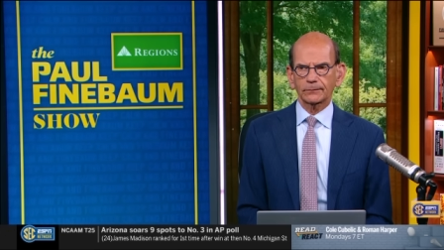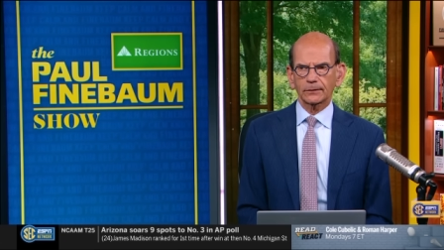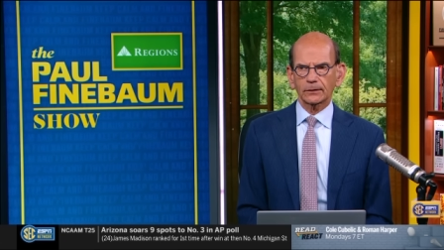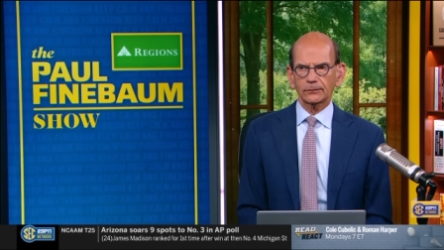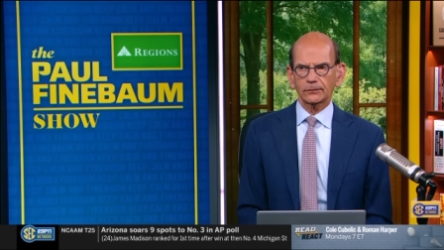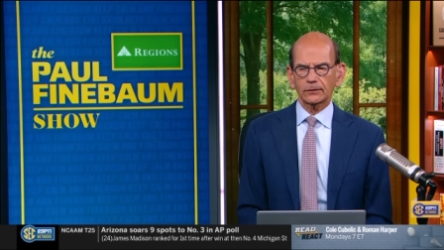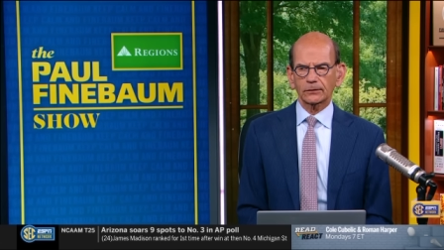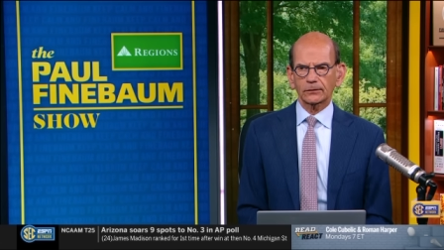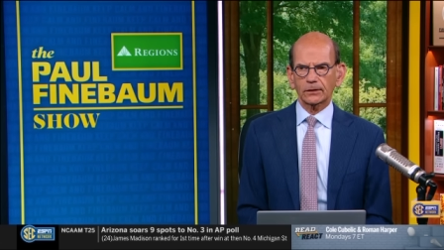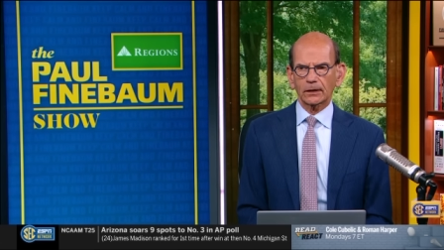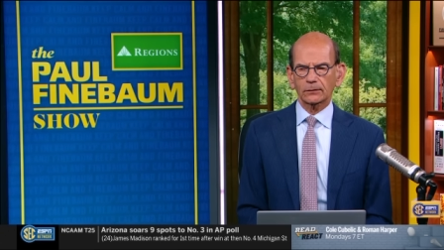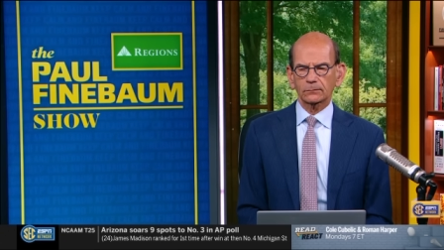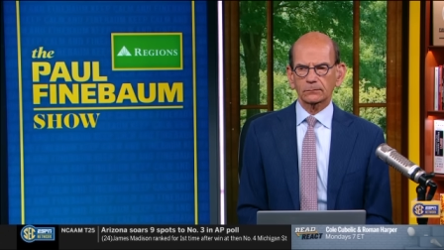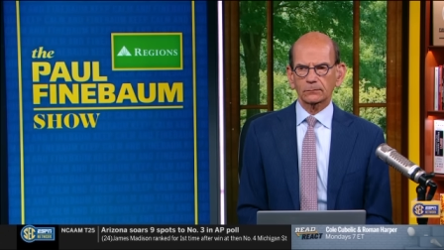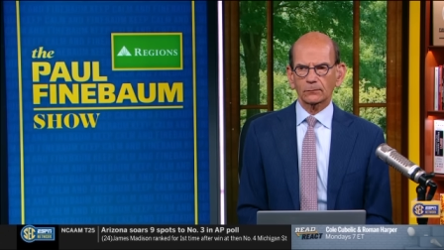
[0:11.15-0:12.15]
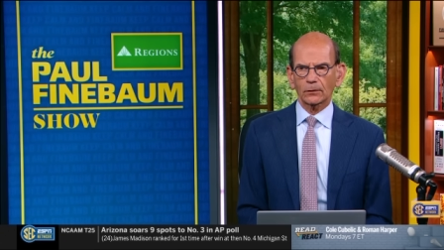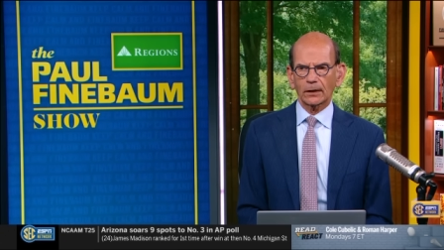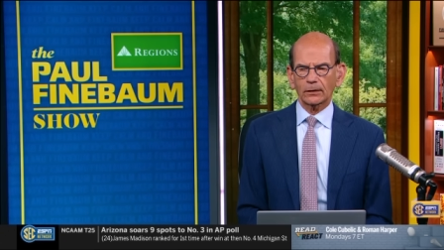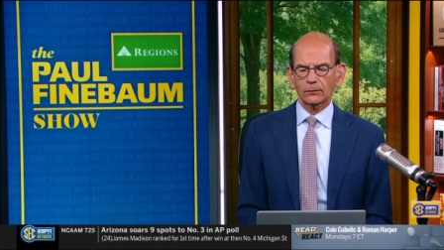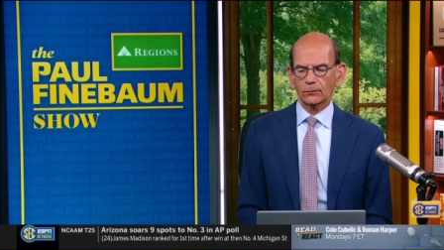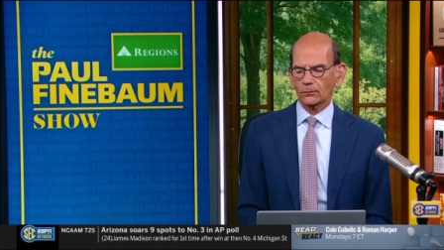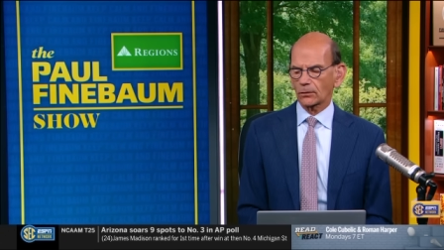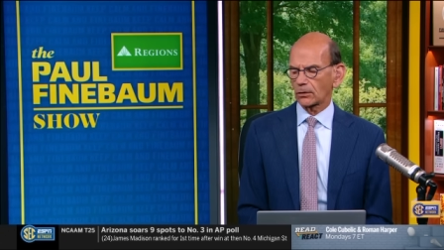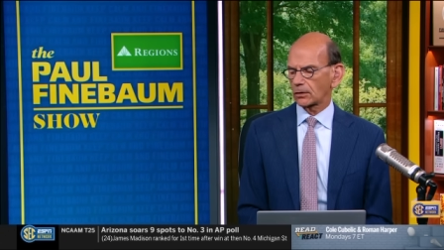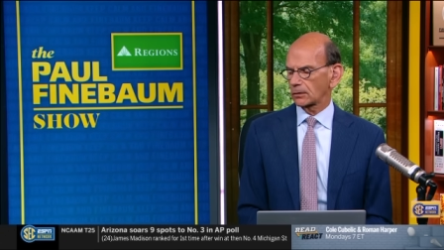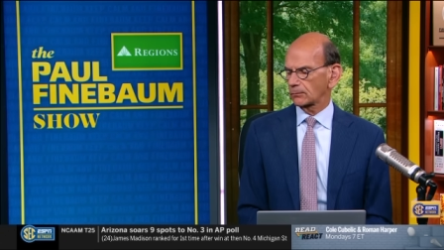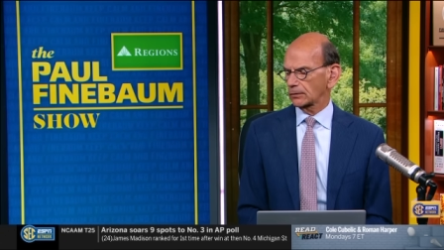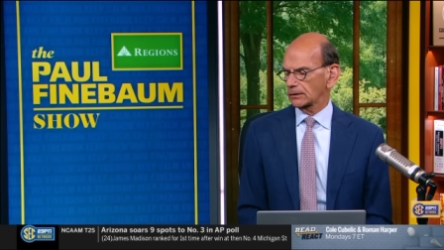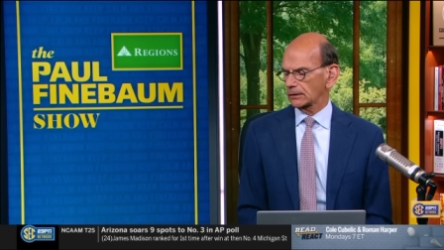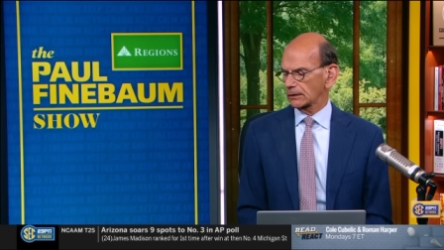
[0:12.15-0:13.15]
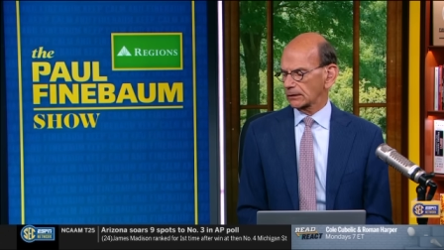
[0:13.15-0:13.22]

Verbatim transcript: things that he's gotten right or wrong, but he did